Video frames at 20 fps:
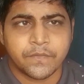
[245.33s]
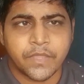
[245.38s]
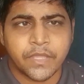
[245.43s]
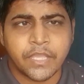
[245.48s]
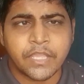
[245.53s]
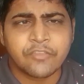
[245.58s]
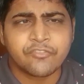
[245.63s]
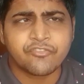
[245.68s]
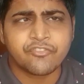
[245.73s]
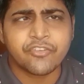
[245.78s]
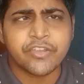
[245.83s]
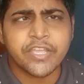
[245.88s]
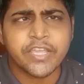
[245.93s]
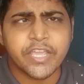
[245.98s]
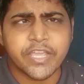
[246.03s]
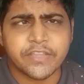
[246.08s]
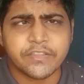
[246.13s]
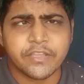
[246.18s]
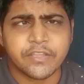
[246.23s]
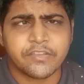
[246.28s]
The history
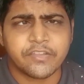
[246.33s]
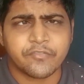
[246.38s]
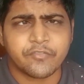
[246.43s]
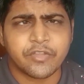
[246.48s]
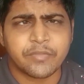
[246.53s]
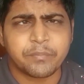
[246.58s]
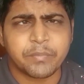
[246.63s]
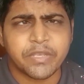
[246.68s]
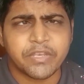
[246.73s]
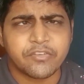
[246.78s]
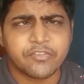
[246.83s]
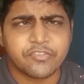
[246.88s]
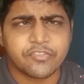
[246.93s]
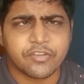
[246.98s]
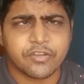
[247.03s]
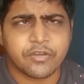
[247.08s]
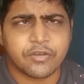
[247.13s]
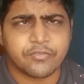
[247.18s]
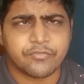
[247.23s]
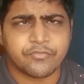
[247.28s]
and the development
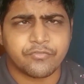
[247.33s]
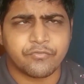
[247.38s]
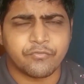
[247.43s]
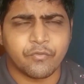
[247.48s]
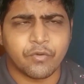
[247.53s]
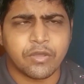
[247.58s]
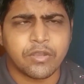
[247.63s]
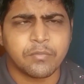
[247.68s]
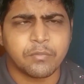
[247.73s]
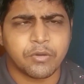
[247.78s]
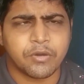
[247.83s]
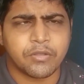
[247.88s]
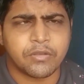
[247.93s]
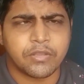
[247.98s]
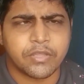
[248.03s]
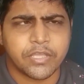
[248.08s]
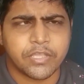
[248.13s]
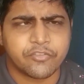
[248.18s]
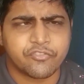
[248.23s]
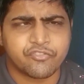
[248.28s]
of volleyball
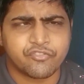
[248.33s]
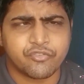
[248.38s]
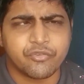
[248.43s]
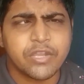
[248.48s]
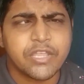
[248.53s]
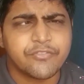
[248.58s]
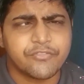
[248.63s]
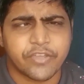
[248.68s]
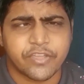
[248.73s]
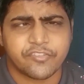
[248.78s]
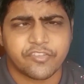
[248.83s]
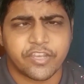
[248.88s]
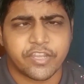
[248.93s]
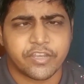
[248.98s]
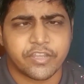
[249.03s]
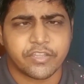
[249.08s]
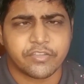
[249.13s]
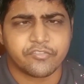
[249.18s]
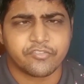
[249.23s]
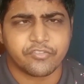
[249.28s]
is truly
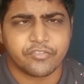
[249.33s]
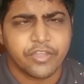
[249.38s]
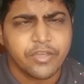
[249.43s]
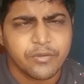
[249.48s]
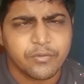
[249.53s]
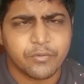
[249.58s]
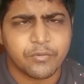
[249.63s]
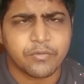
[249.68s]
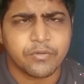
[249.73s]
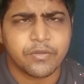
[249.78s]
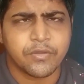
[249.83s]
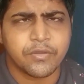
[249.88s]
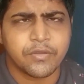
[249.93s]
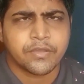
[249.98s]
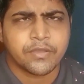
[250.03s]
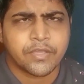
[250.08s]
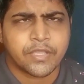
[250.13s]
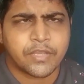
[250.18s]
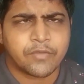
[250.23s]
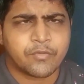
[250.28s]
fascinating to know.
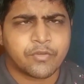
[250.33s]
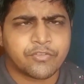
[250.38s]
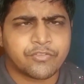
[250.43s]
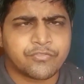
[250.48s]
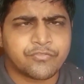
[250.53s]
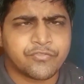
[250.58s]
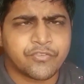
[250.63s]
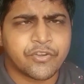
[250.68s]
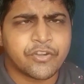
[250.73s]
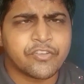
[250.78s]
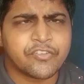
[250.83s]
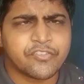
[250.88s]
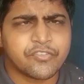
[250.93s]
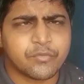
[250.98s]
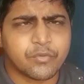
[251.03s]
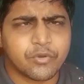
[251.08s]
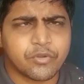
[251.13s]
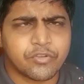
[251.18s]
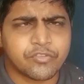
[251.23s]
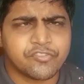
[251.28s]
It was
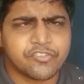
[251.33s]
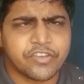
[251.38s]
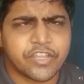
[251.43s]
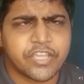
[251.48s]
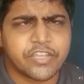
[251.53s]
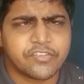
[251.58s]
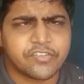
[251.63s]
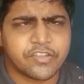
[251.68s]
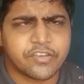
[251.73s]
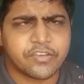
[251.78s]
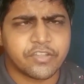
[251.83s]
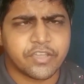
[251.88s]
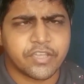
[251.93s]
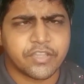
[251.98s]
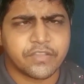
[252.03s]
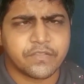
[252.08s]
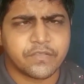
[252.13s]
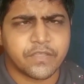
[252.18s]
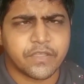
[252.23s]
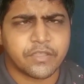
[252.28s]
first originated
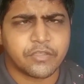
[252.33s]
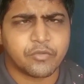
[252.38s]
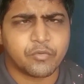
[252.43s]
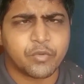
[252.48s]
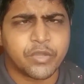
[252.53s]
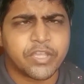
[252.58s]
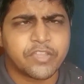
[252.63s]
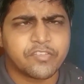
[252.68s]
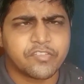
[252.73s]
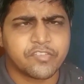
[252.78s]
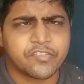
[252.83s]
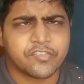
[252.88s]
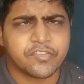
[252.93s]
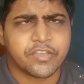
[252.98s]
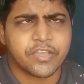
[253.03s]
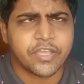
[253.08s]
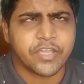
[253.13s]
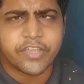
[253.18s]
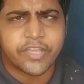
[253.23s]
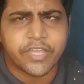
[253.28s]
in the US
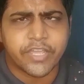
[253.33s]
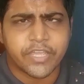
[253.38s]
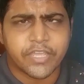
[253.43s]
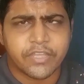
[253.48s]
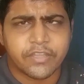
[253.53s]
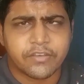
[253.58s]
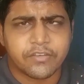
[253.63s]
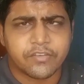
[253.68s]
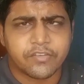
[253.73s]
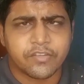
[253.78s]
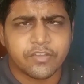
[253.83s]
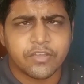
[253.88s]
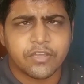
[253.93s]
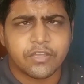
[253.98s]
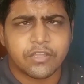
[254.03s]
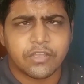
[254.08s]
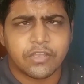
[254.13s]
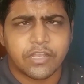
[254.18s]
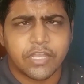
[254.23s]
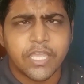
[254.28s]
and
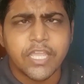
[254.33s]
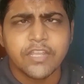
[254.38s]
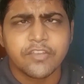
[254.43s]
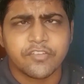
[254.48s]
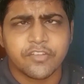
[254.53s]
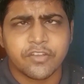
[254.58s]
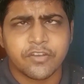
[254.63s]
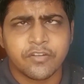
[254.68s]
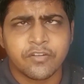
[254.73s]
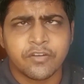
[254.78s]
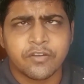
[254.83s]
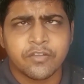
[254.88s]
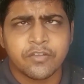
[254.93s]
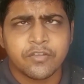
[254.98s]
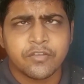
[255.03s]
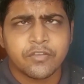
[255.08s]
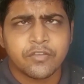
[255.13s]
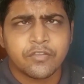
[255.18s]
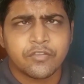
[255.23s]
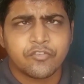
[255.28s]
later
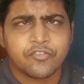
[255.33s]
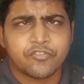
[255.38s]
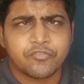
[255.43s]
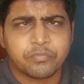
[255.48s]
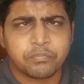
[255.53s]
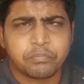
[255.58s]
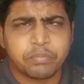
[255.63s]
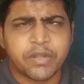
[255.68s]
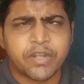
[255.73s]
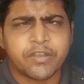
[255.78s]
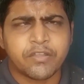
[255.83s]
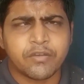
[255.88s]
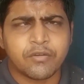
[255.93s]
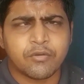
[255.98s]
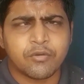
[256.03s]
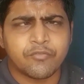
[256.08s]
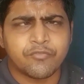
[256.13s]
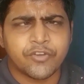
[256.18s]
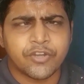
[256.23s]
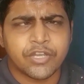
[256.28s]
spread
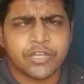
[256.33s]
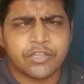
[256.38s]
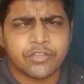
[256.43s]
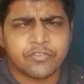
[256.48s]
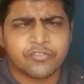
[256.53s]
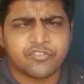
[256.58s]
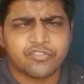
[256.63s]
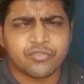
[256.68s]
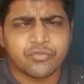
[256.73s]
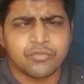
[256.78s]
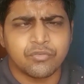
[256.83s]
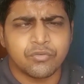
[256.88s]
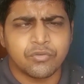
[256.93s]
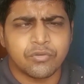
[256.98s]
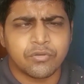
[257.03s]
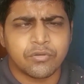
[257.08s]
over to